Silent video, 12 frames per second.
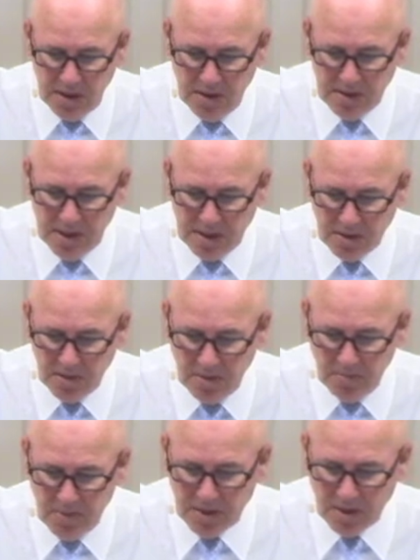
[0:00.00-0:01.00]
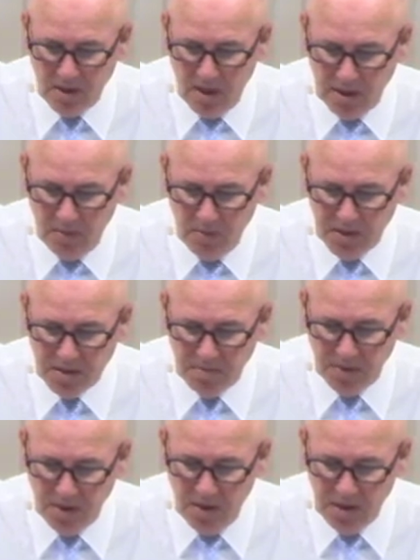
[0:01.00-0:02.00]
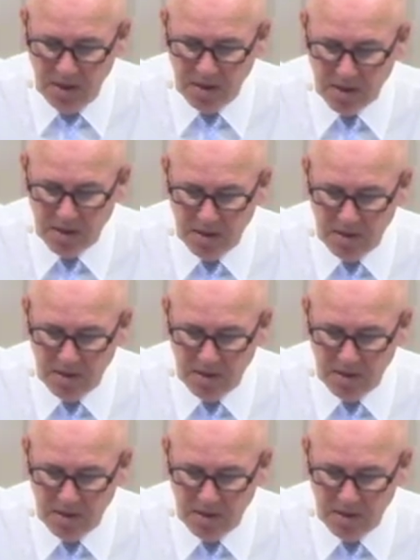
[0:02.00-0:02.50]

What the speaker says: the text to impress godly wisdom on us